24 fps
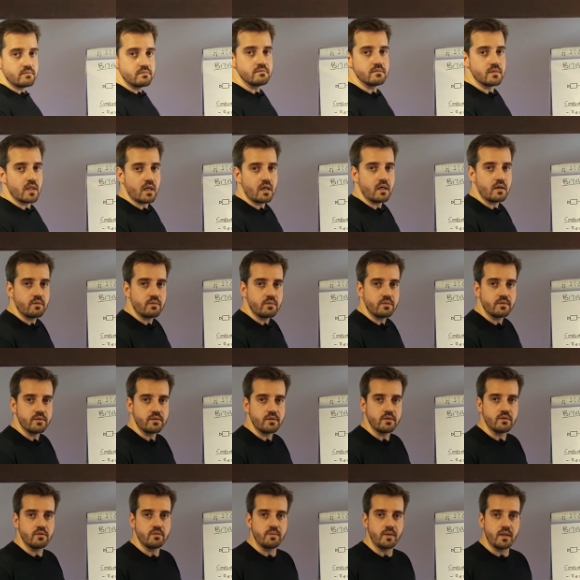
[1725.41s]
now,
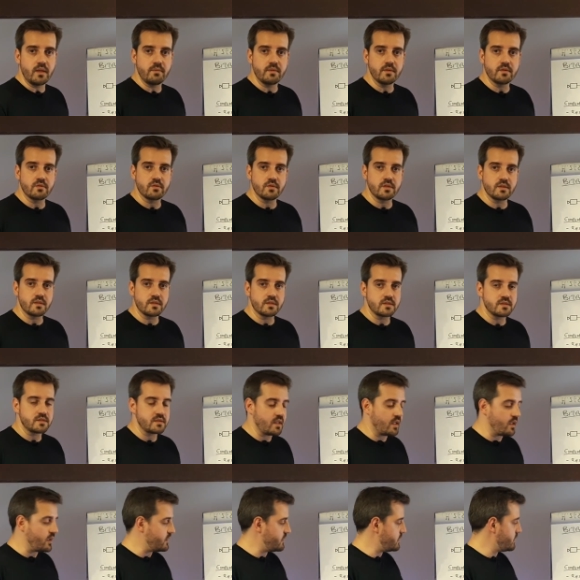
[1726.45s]
you'll be able to
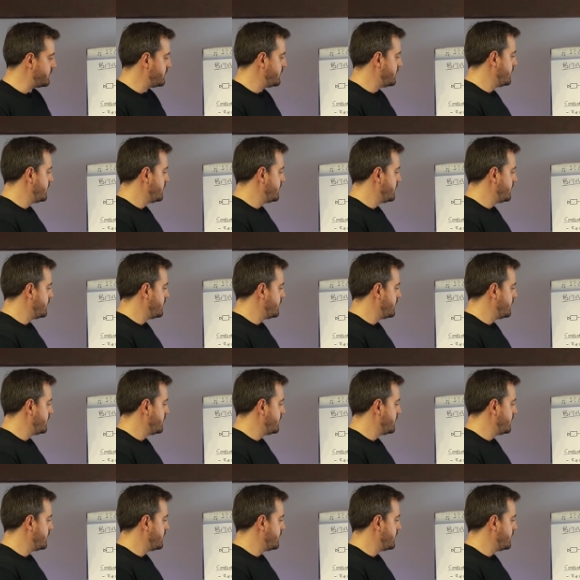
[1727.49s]
understand